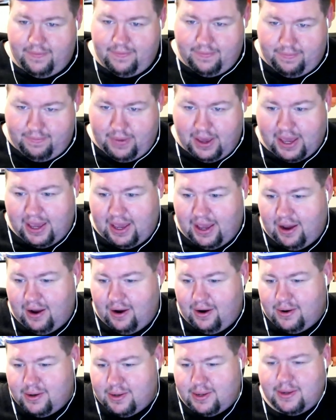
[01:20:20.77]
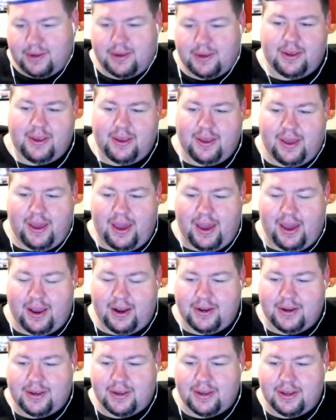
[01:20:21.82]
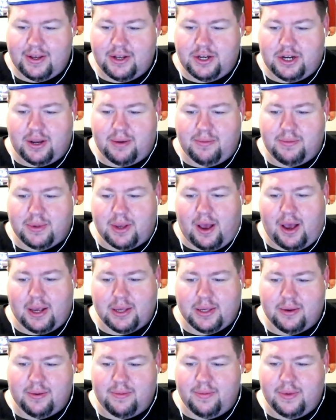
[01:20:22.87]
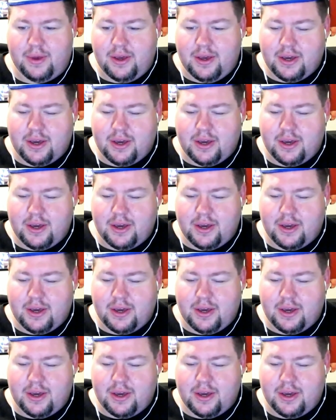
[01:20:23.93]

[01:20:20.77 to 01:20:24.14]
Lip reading: Mickey ears and Jim's awesome